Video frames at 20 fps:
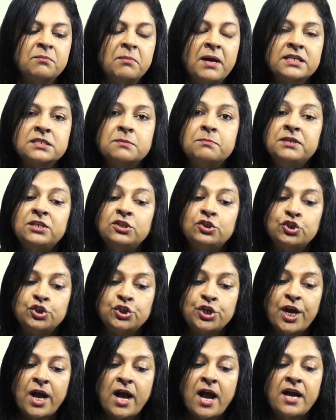must be
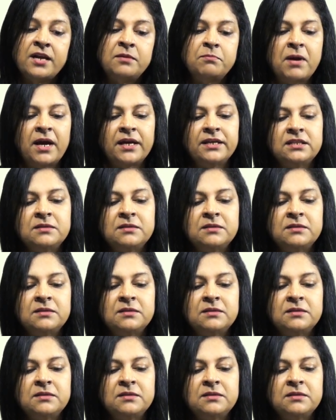shared by